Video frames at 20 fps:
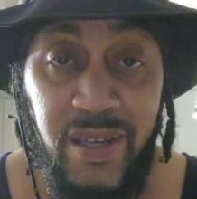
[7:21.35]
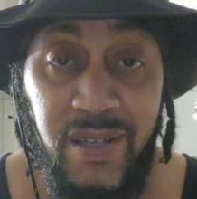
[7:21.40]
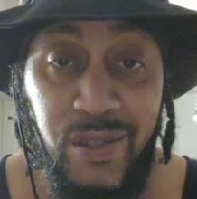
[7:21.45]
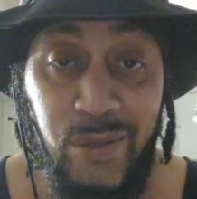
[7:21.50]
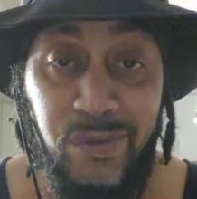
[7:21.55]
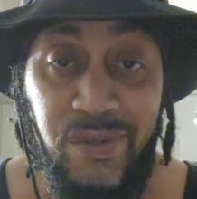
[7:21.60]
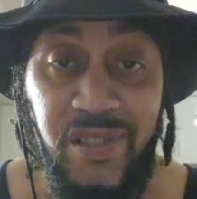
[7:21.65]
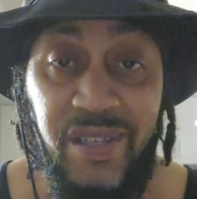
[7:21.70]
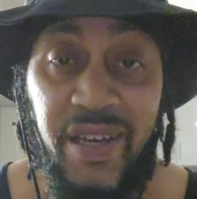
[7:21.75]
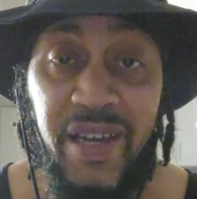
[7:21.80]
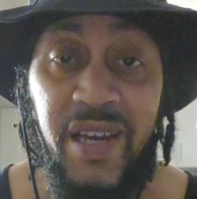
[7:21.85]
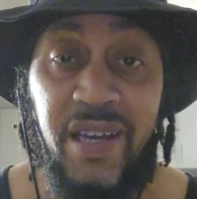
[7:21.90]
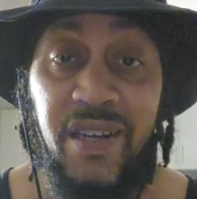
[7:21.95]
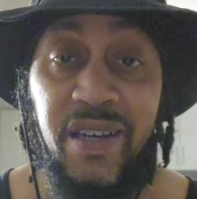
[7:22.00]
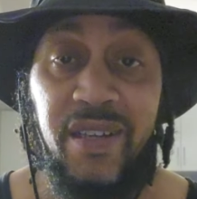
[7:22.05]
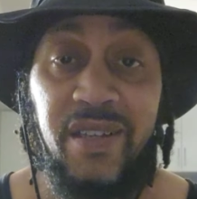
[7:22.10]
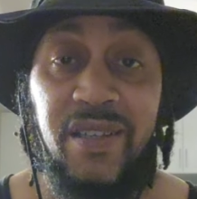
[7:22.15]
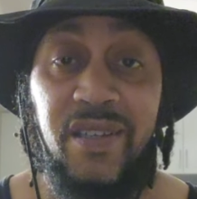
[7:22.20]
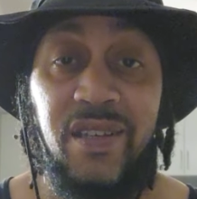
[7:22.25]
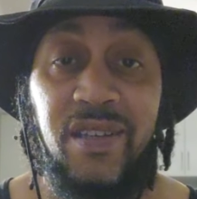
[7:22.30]
So
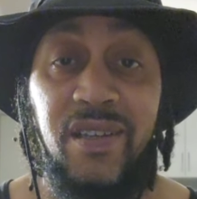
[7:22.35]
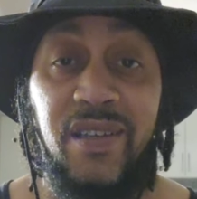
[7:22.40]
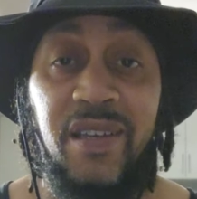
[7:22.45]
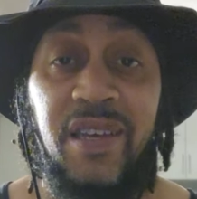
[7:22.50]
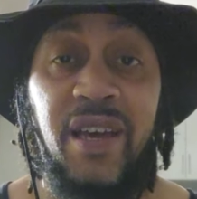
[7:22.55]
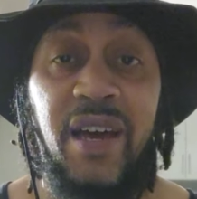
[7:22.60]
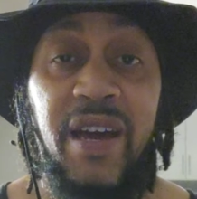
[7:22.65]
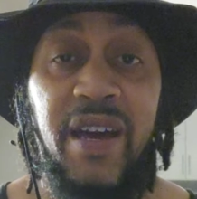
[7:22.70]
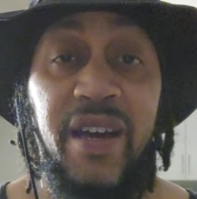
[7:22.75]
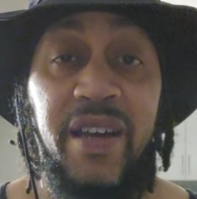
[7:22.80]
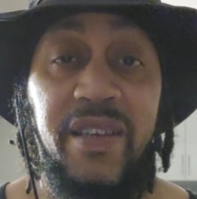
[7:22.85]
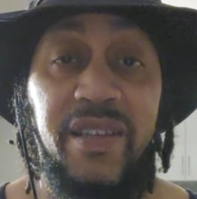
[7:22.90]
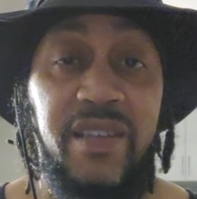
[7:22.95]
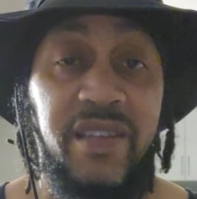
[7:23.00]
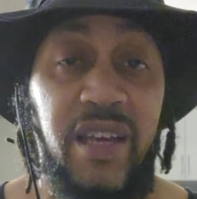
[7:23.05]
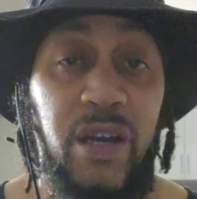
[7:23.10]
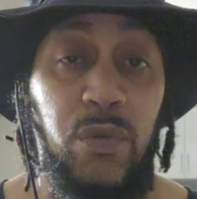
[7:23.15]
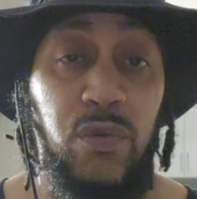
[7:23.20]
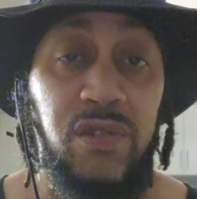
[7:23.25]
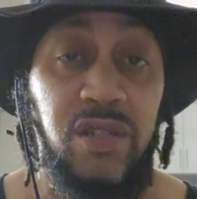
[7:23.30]
saying
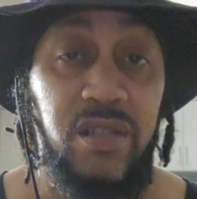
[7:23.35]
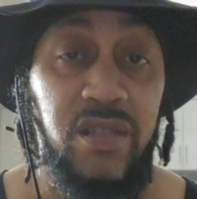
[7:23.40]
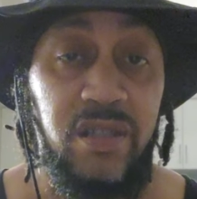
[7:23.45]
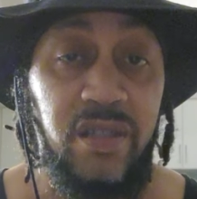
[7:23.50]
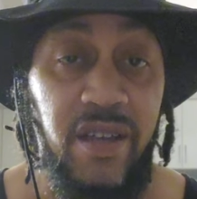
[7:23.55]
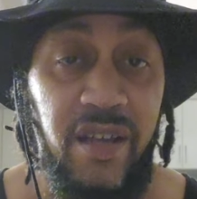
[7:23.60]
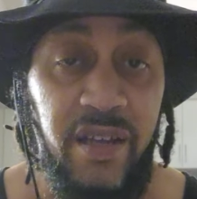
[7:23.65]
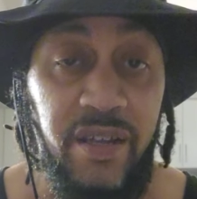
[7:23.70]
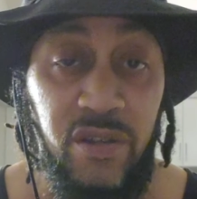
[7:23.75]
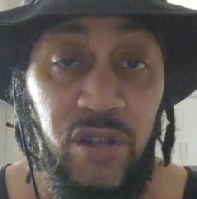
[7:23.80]
that there was